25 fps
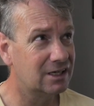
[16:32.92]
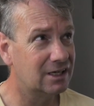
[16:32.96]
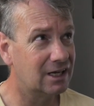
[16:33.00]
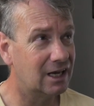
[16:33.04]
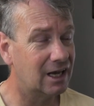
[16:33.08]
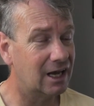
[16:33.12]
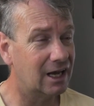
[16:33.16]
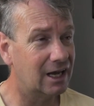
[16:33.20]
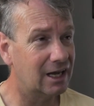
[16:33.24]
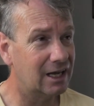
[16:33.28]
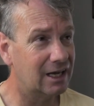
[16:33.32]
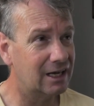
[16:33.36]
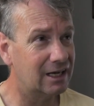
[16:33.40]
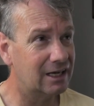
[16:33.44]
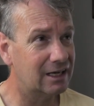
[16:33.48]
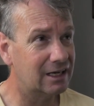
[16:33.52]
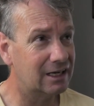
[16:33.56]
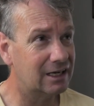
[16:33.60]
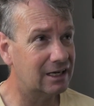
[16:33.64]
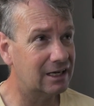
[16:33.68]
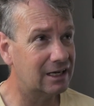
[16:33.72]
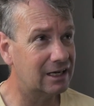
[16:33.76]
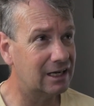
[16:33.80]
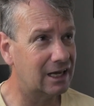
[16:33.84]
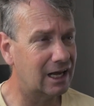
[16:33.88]

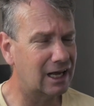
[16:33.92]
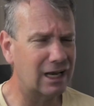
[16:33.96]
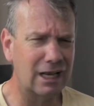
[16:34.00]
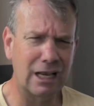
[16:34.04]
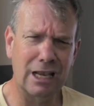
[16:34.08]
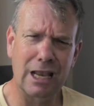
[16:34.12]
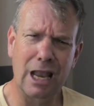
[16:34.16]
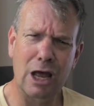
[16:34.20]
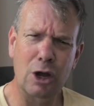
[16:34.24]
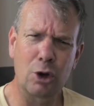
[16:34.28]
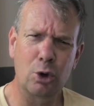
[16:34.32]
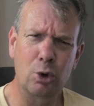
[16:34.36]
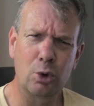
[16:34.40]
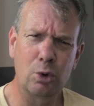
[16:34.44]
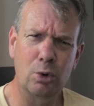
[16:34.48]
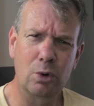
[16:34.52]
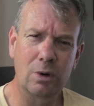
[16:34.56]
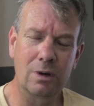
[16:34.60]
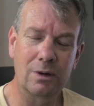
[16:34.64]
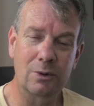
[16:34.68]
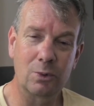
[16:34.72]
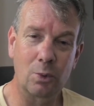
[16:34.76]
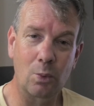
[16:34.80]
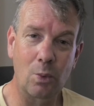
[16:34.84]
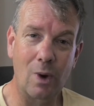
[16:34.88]
a low
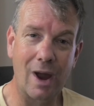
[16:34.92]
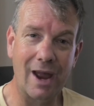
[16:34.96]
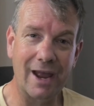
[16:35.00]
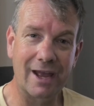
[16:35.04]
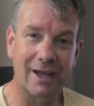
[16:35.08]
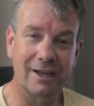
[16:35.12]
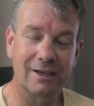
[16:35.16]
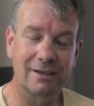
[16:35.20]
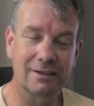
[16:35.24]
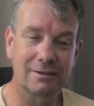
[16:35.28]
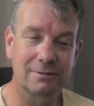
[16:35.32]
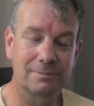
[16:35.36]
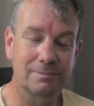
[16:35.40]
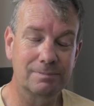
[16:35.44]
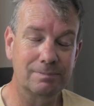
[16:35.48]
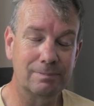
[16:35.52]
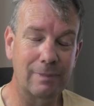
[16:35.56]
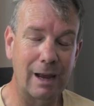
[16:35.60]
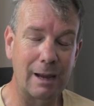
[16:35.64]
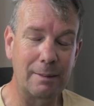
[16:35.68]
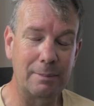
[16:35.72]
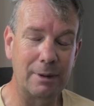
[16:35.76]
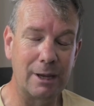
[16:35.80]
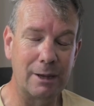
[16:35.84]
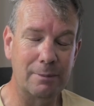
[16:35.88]
wagon,
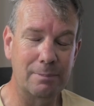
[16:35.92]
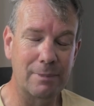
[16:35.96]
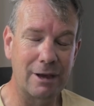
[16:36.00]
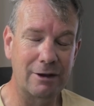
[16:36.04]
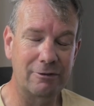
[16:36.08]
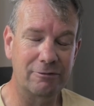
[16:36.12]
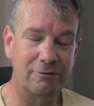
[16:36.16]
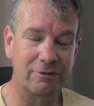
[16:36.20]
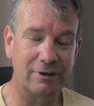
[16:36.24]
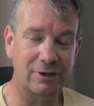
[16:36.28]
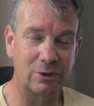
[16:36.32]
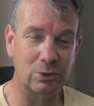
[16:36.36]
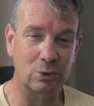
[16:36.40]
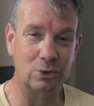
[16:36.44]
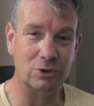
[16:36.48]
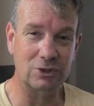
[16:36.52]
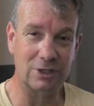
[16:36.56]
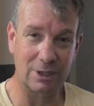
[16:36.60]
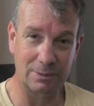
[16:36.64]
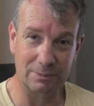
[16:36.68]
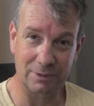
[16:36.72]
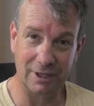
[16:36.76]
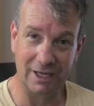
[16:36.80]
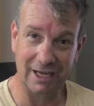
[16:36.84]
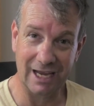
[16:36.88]
maybe a Medfit or
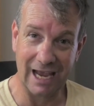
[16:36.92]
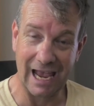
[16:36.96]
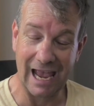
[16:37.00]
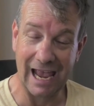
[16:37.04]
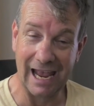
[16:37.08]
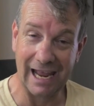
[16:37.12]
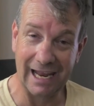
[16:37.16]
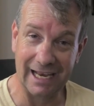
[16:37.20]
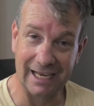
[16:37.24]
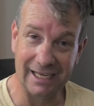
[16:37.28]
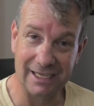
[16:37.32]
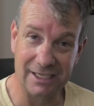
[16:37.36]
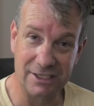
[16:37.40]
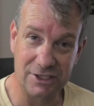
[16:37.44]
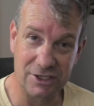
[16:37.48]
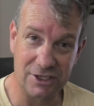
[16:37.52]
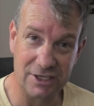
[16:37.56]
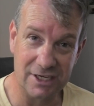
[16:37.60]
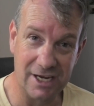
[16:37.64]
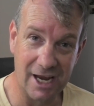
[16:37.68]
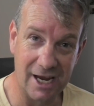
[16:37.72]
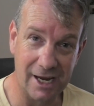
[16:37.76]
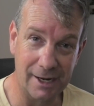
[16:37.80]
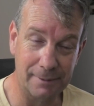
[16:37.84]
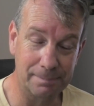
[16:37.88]
something, and
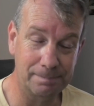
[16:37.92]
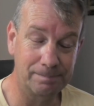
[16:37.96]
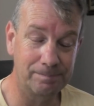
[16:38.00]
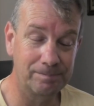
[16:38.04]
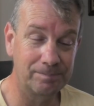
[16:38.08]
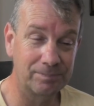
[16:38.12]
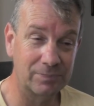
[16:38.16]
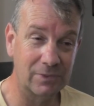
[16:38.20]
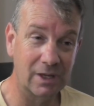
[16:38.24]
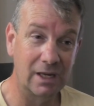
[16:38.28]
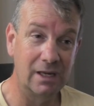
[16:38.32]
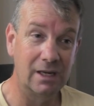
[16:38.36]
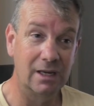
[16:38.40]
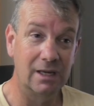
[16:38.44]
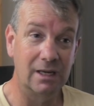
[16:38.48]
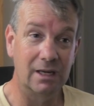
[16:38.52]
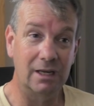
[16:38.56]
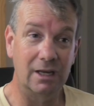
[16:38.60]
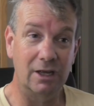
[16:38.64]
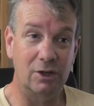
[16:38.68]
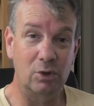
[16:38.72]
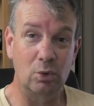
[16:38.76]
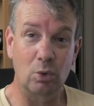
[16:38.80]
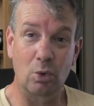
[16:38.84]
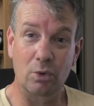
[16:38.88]
a
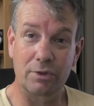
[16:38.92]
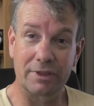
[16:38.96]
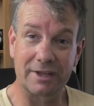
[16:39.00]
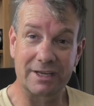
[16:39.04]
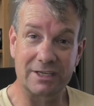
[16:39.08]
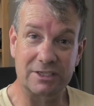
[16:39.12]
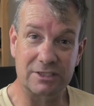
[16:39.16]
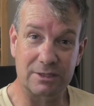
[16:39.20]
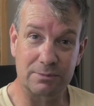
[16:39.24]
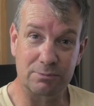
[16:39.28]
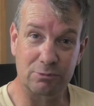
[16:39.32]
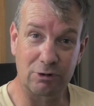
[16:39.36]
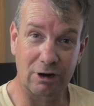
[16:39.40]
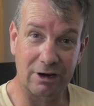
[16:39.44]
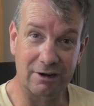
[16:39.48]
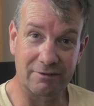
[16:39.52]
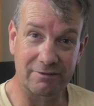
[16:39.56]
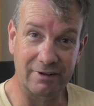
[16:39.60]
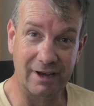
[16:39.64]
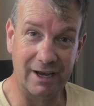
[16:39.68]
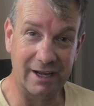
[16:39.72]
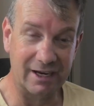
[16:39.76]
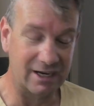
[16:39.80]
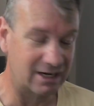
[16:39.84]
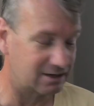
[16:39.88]
northeastern brake
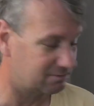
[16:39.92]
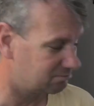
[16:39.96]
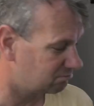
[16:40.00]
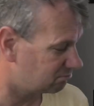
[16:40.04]
van.